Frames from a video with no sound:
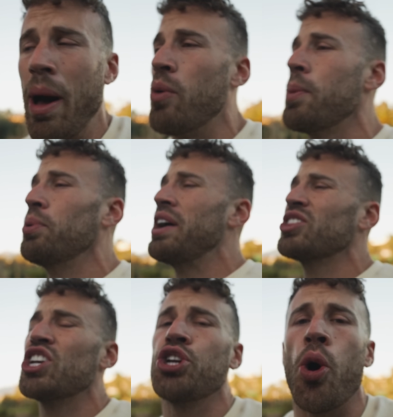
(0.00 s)
I want to put out
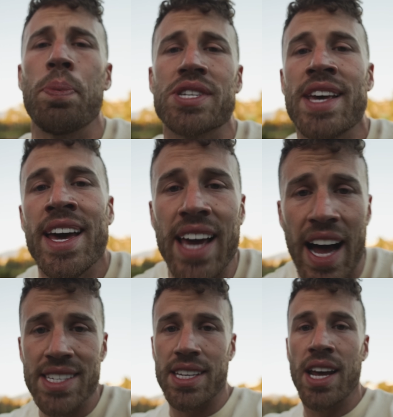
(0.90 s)
the dopest
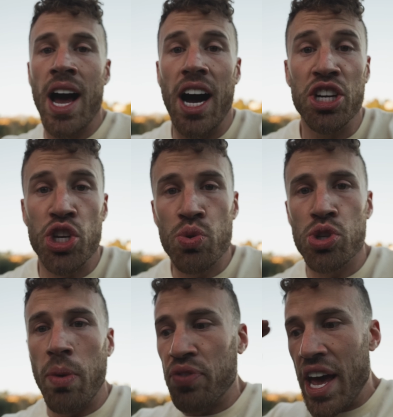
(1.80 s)
content on
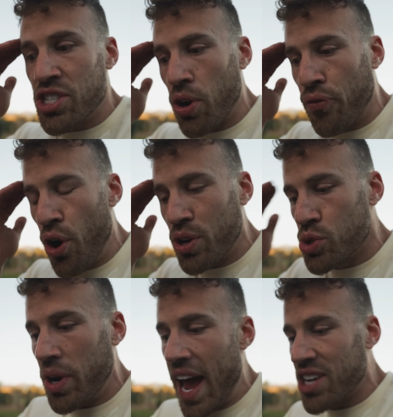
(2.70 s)
YouTube. If that's your focus,
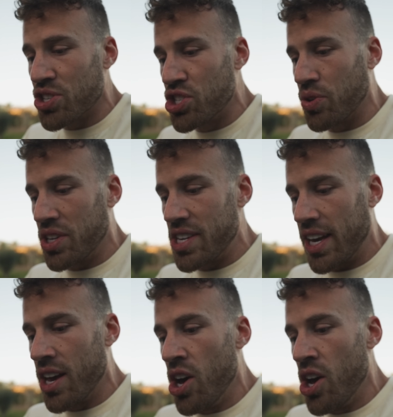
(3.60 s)
what actions are you going to take?